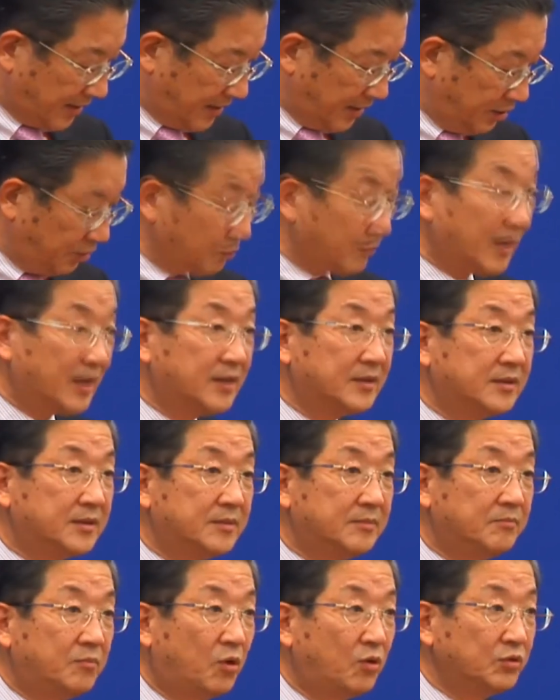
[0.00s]
It
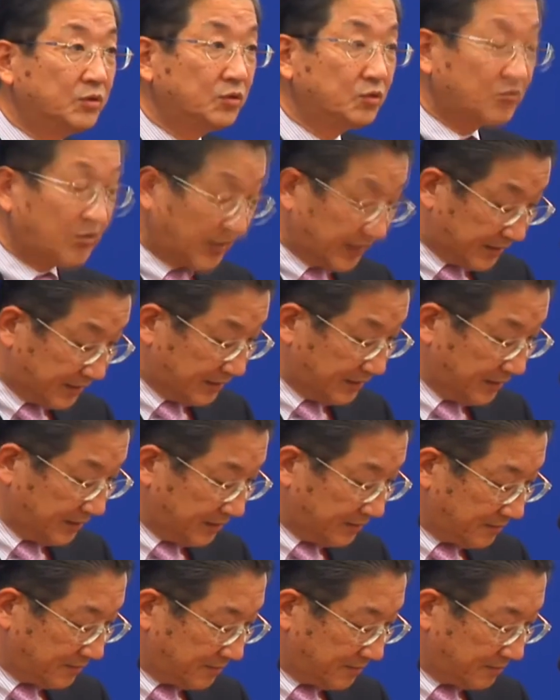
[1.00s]
was bold strategy,
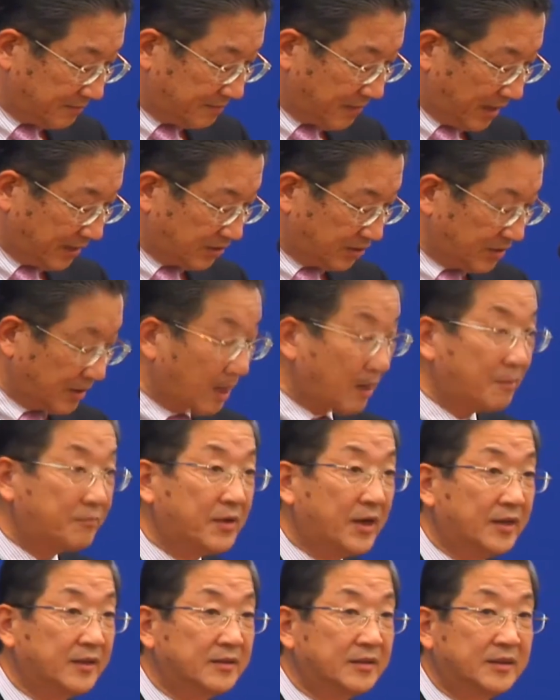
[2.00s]
but our
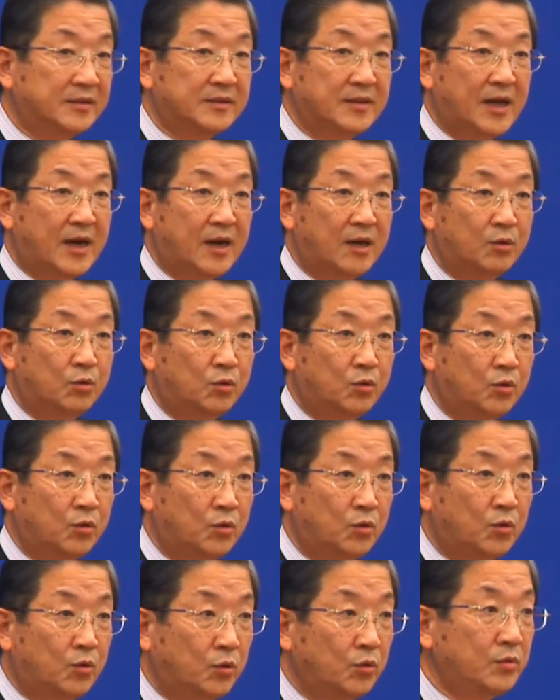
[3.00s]
plant is now
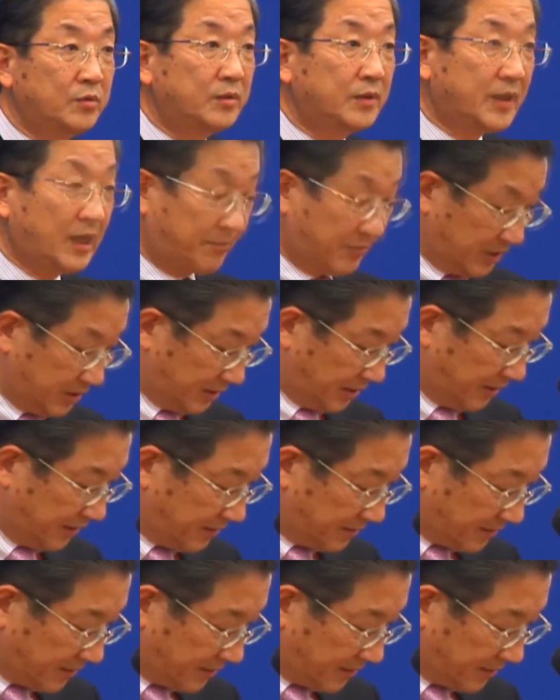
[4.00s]
full capacity.